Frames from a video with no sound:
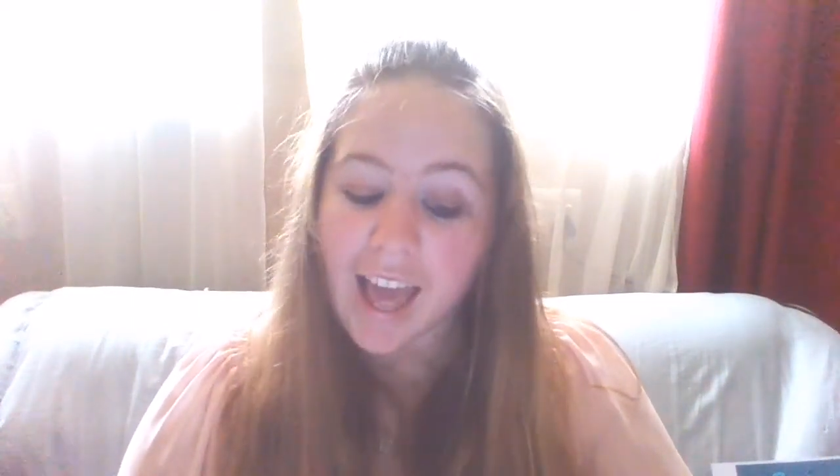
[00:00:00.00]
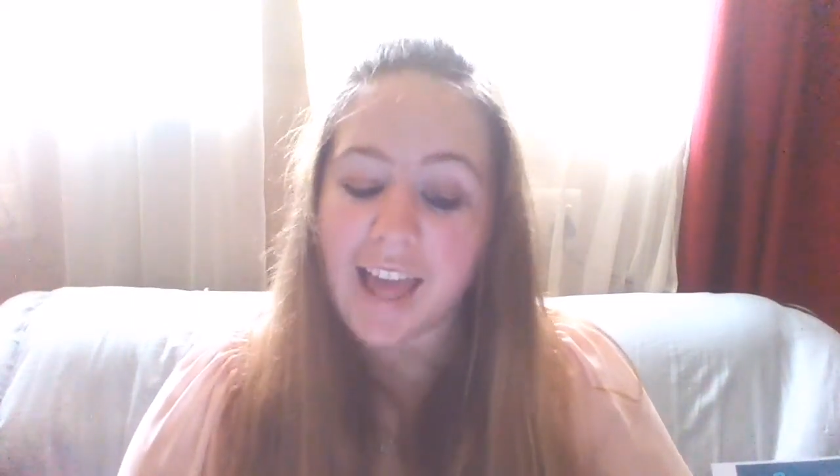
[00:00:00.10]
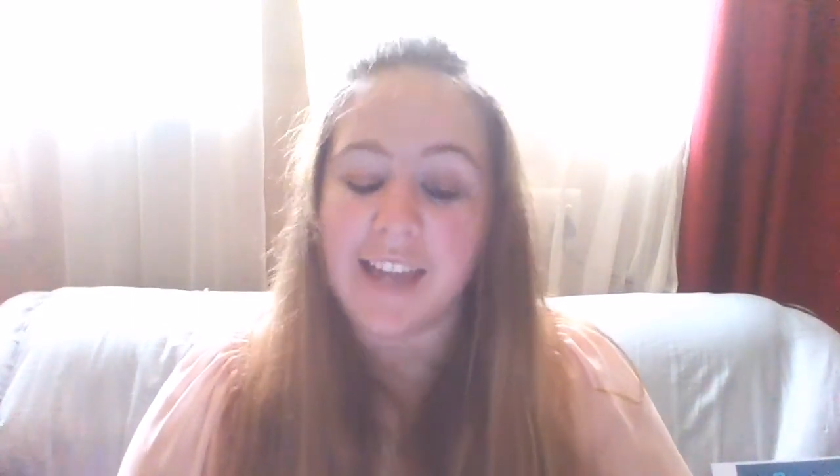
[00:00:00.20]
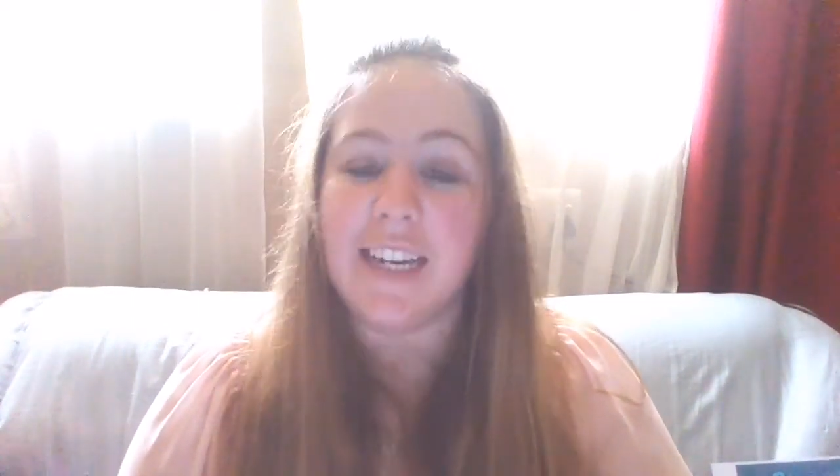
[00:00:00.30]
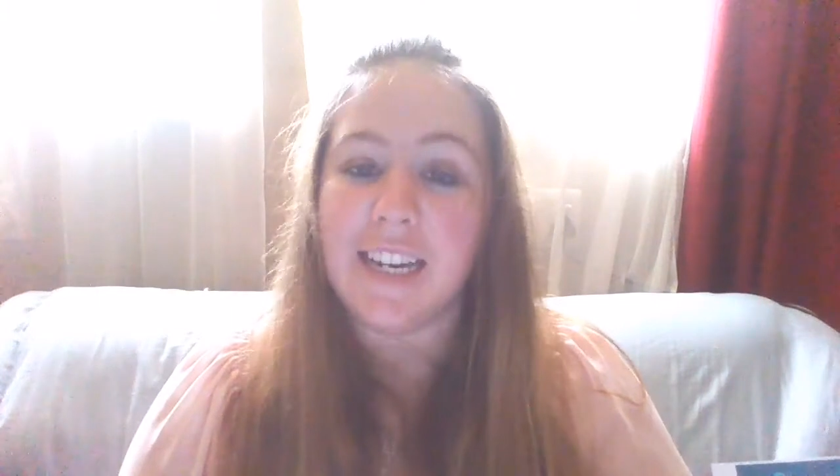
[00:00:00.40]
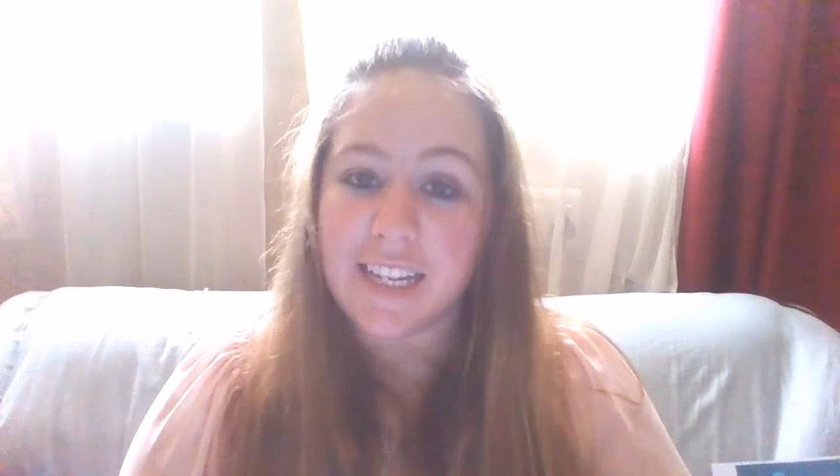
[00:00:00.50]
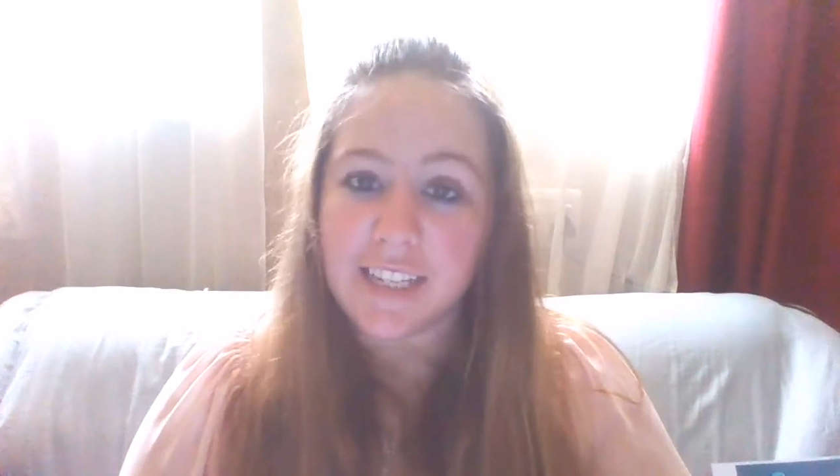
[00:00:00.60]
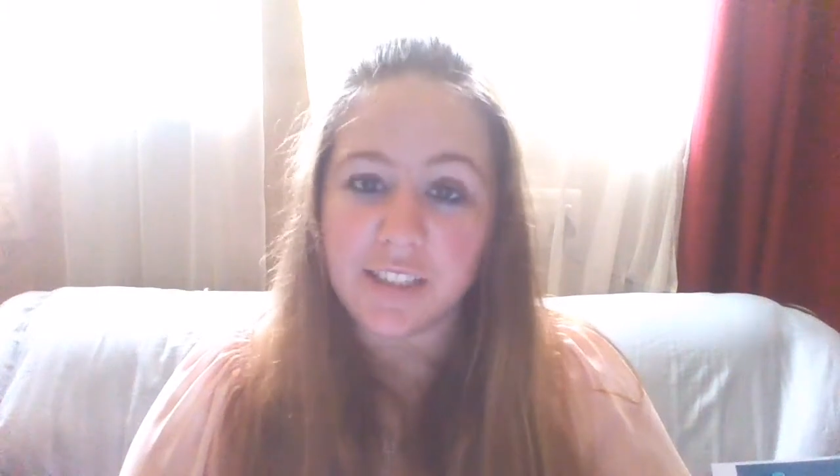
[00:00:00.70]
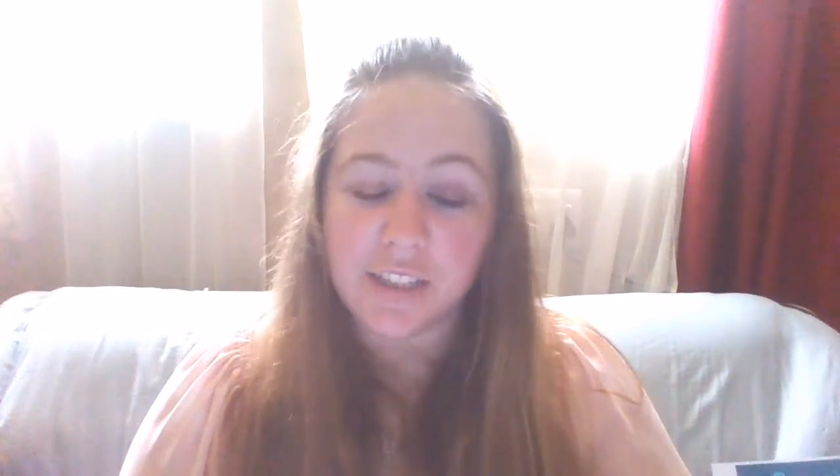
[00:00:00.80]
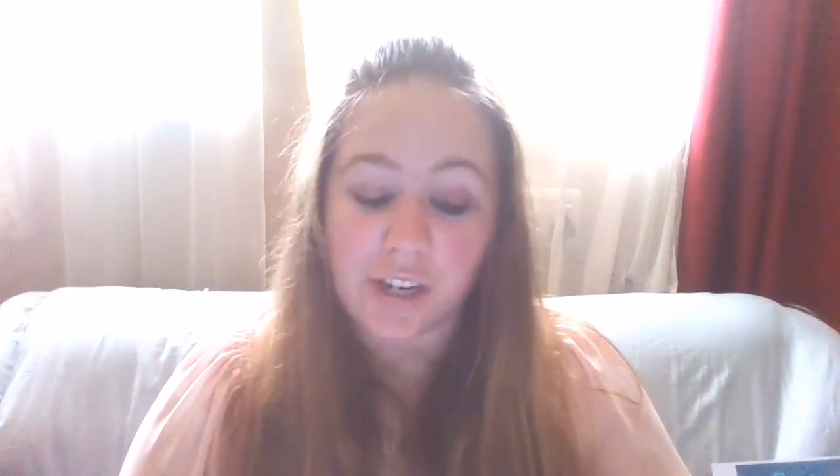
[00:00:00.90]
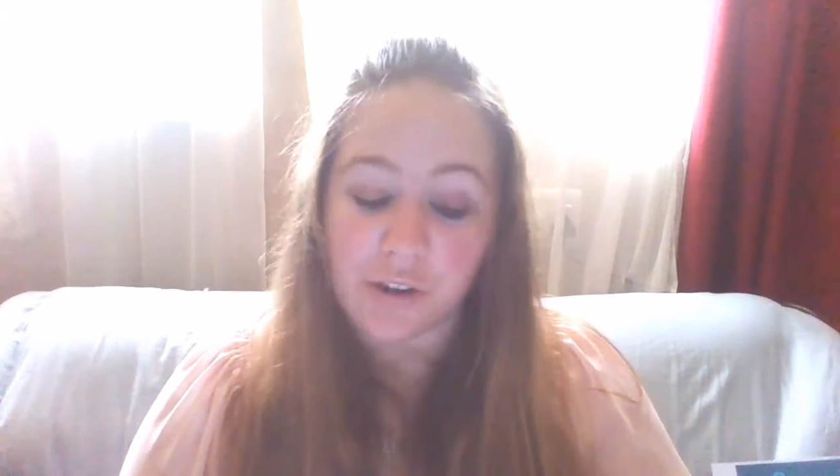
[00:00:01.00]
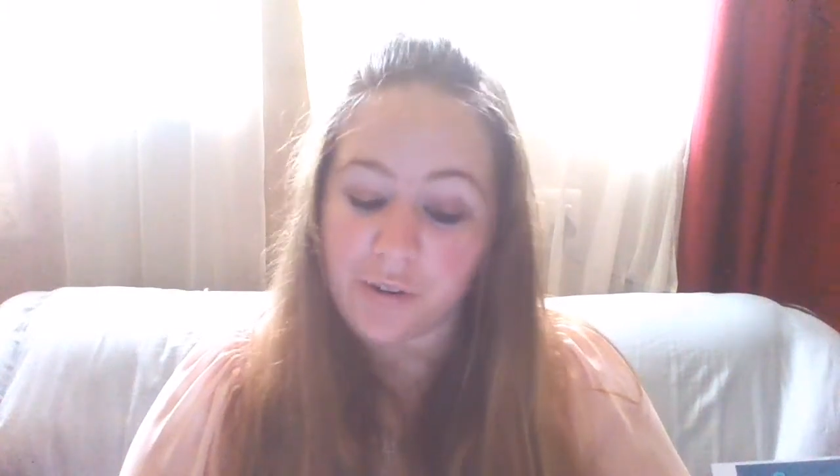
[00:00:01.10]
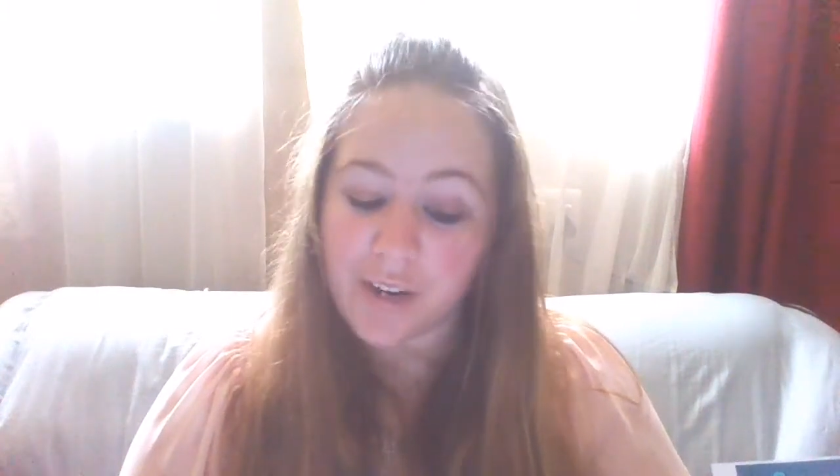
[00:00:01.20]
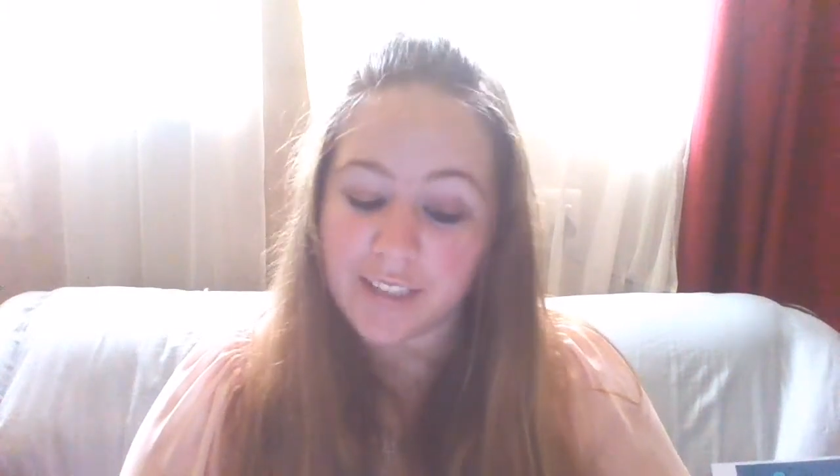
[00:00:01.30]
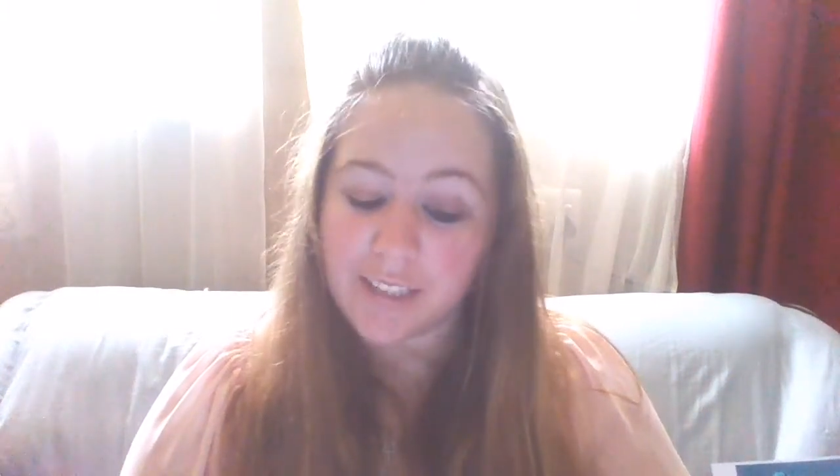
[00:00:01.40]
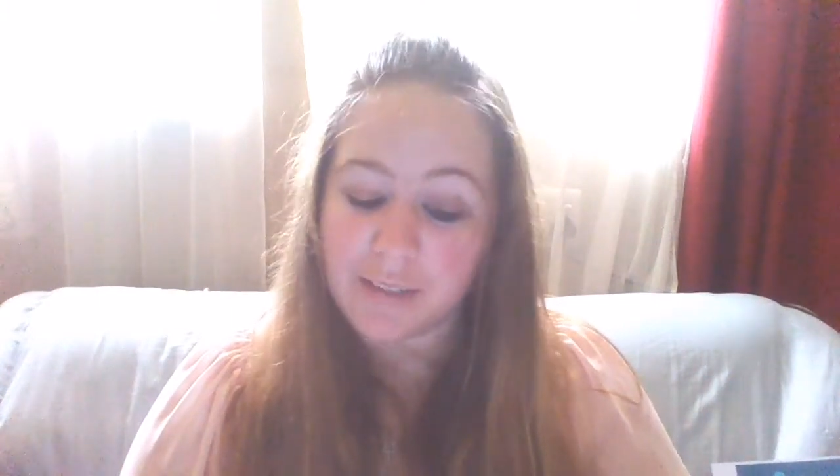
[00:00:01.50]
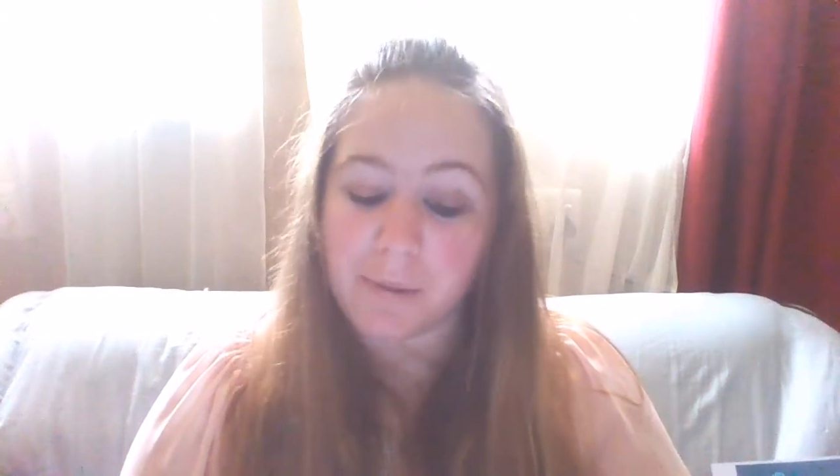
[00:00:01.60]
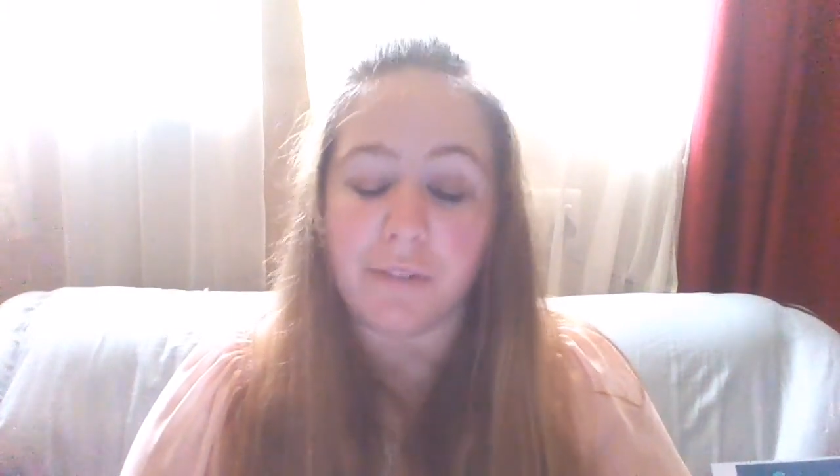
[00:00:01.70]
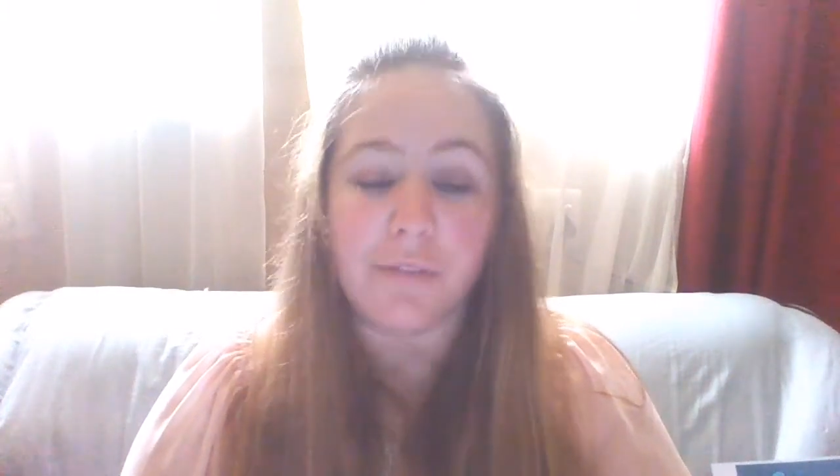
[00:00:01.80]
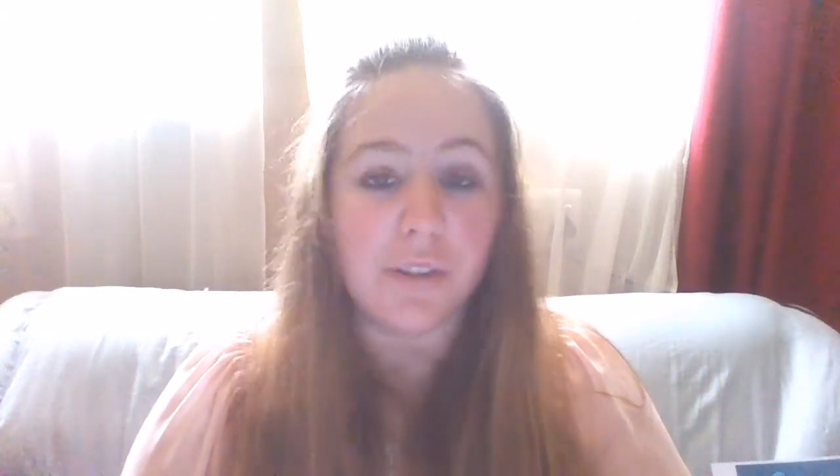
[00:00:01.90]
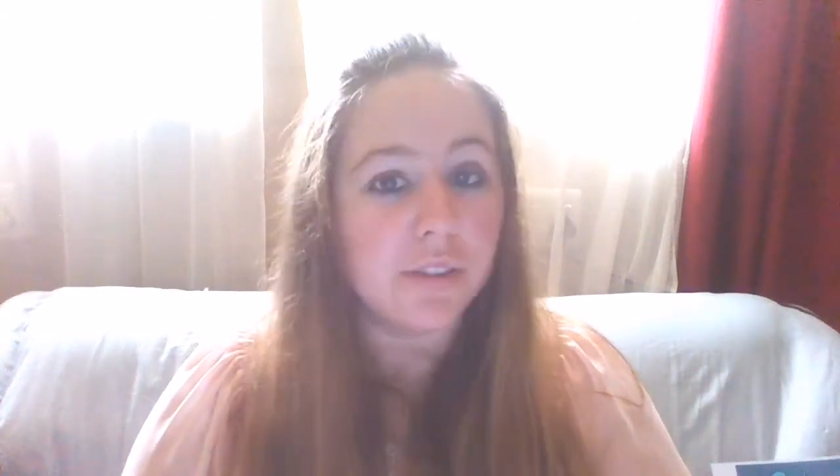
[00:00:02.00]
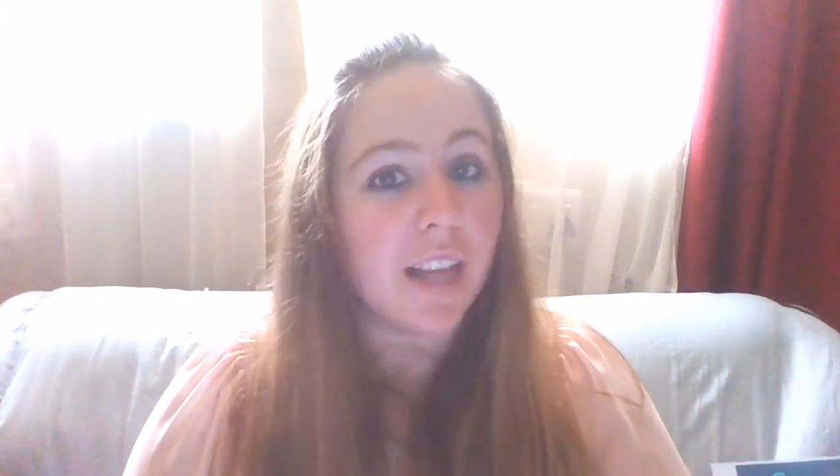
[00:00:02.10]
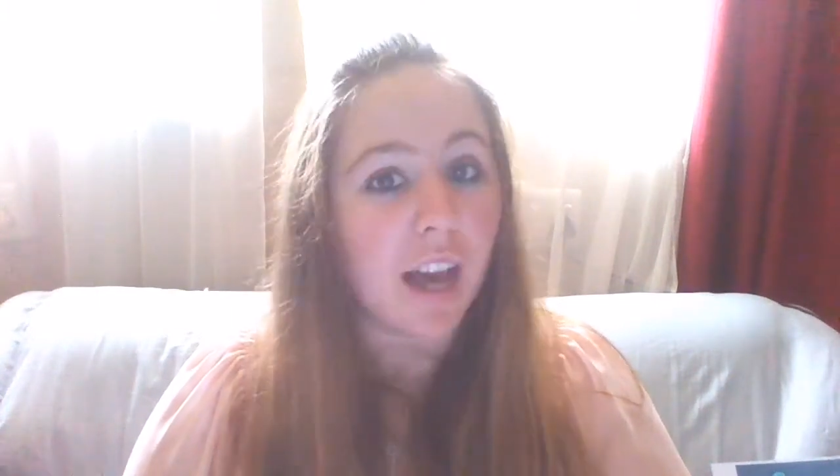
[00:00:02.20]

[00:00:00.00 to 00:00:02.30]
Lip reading: and leads generated by viewers